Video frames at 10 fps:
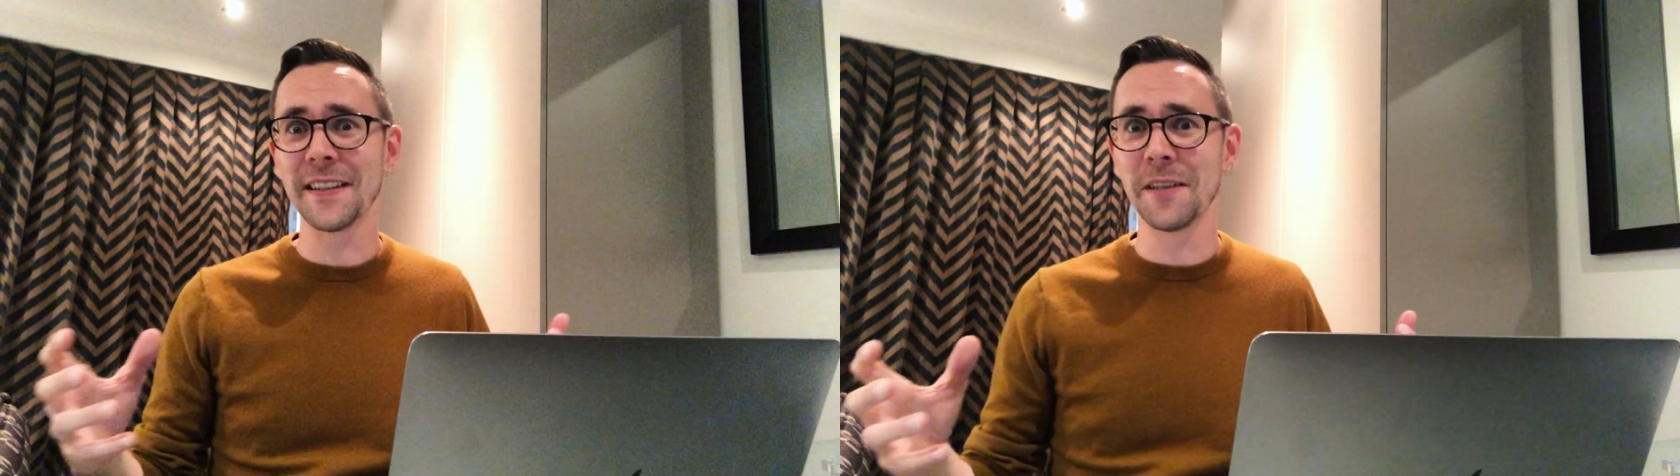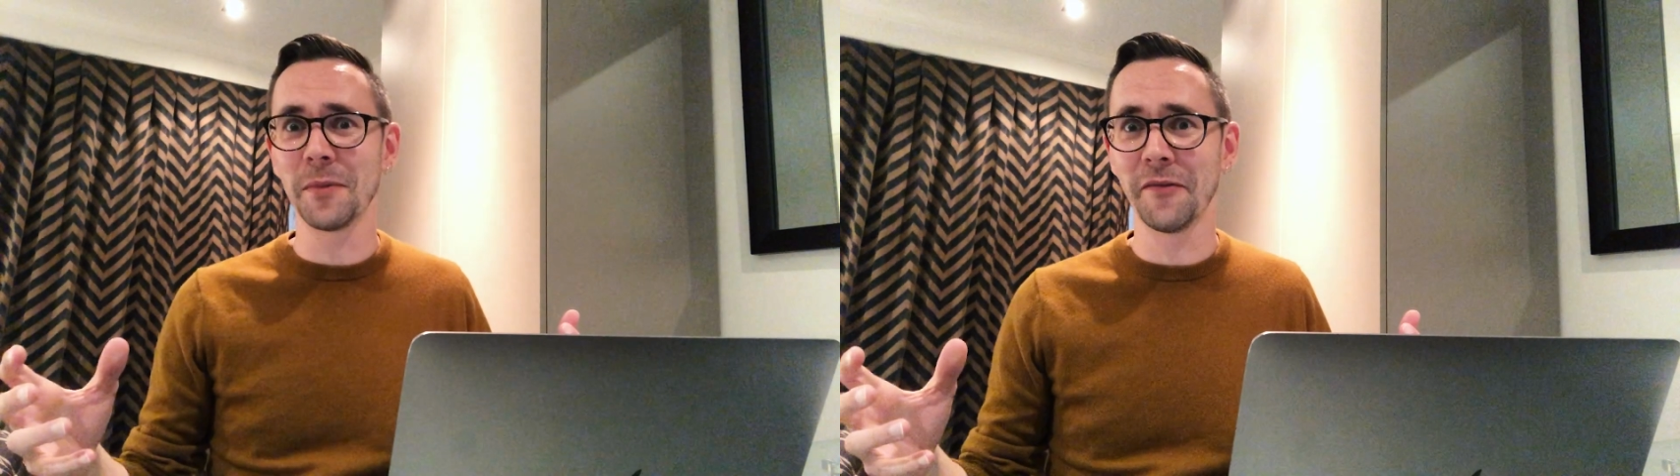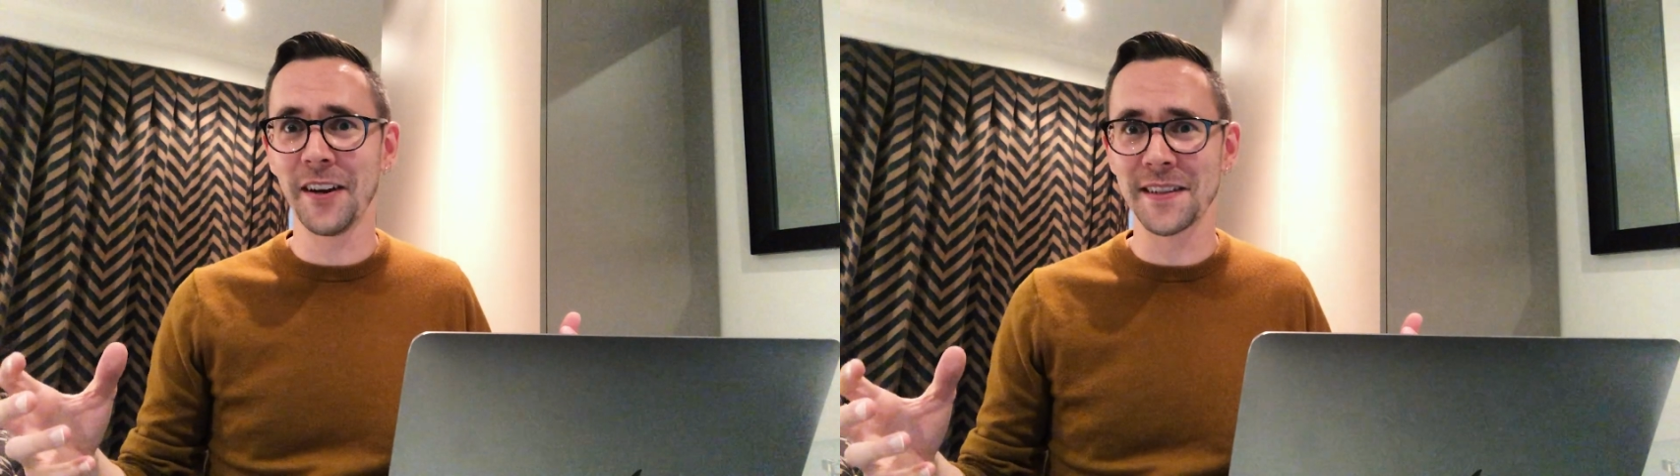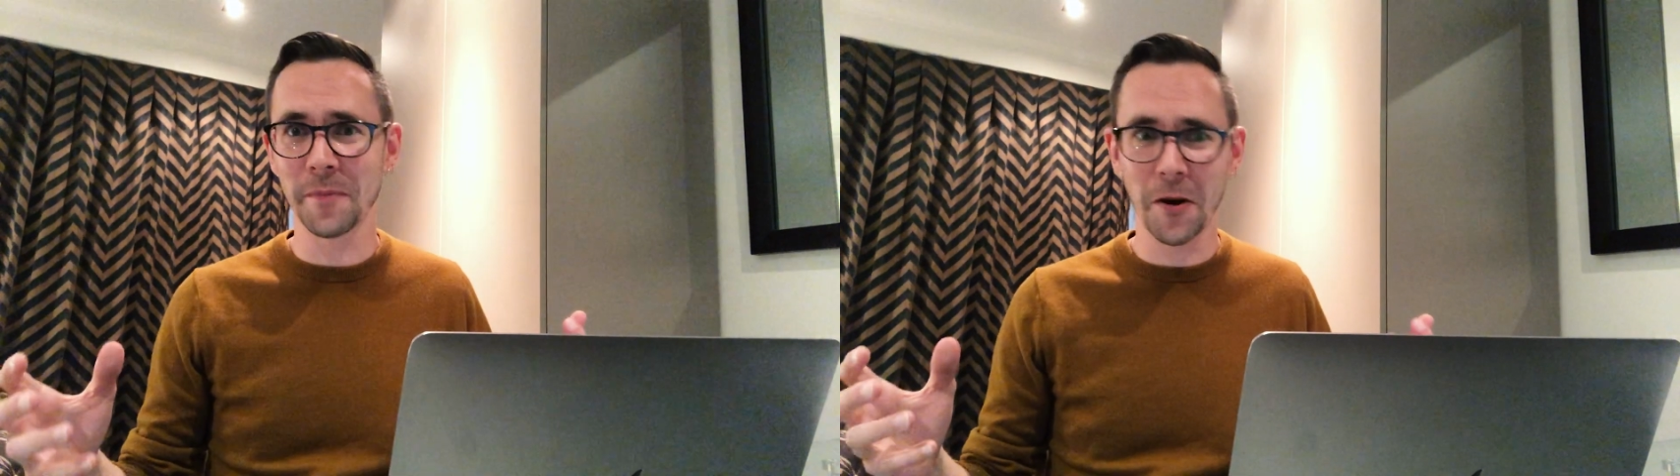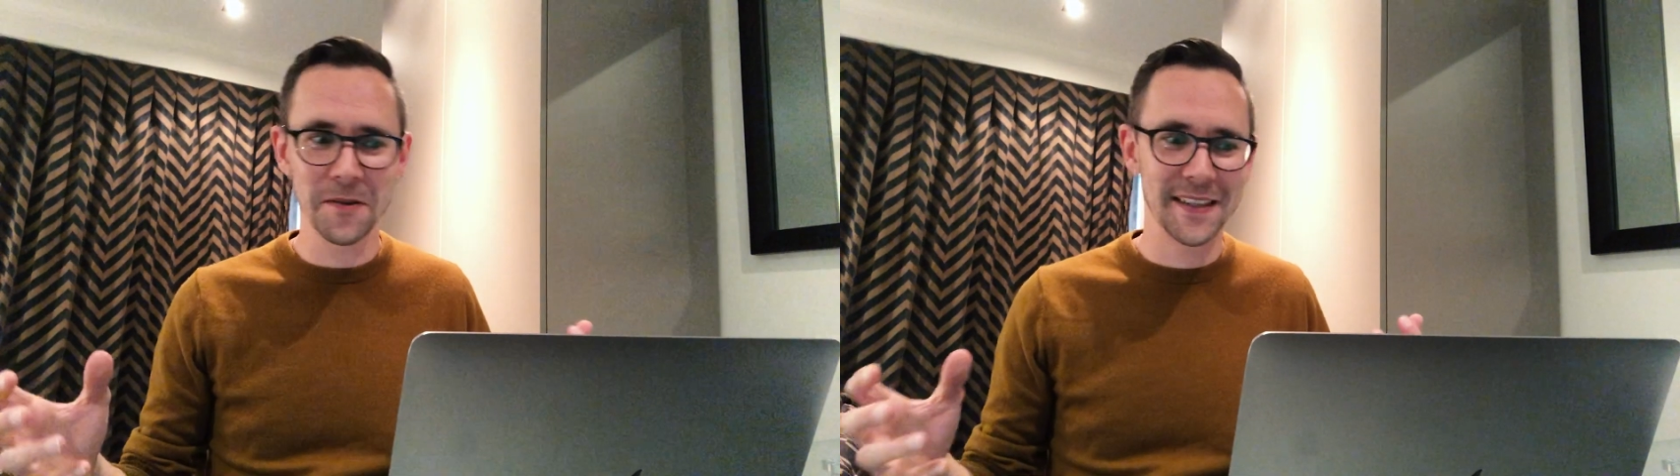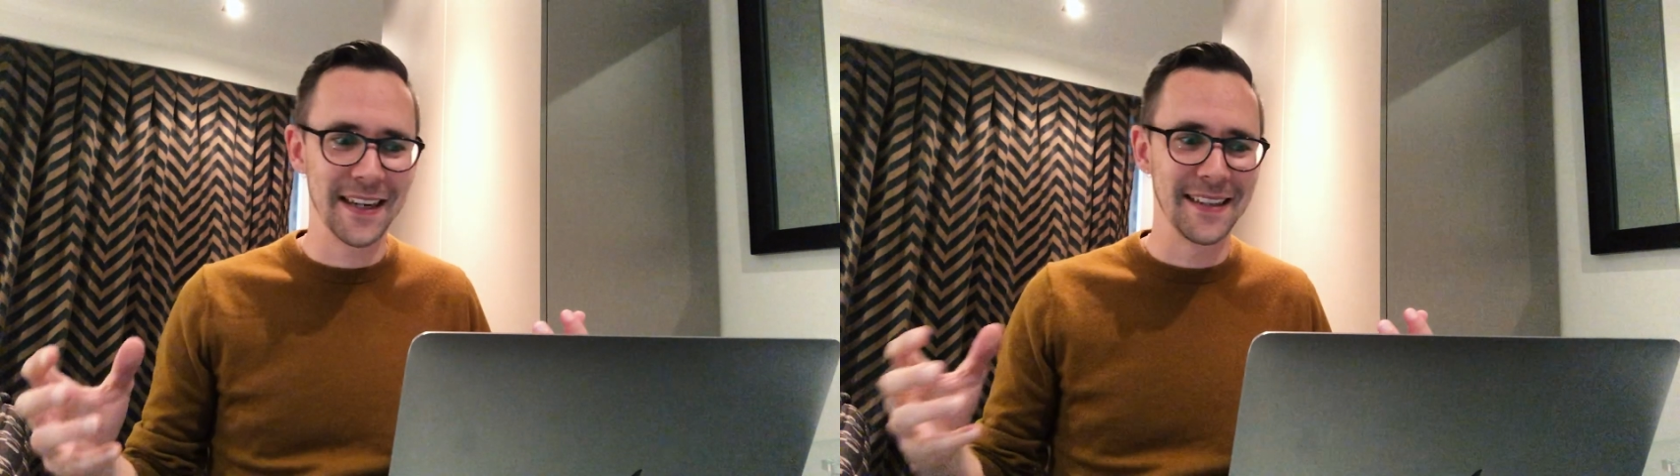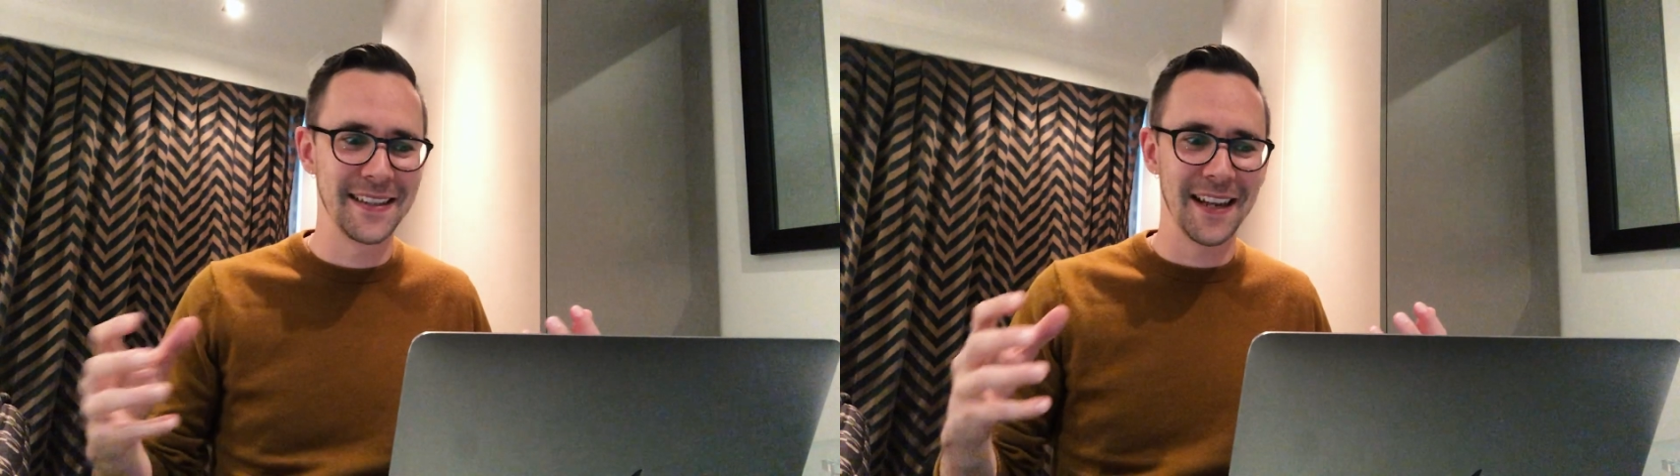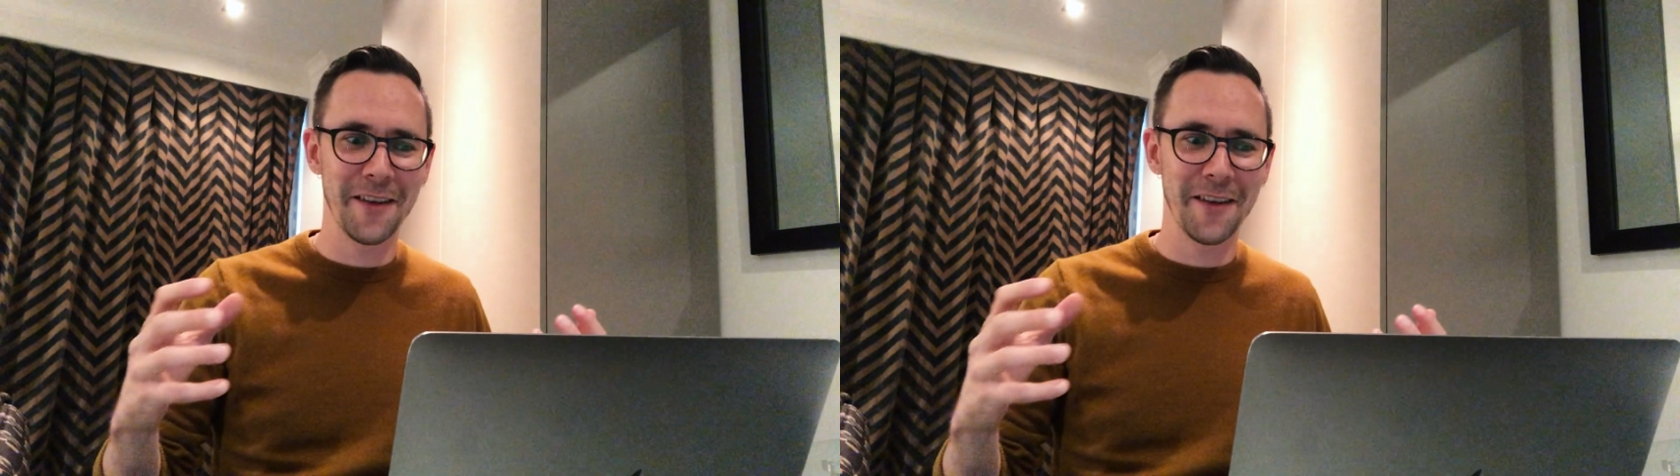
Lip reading: simplifies the process.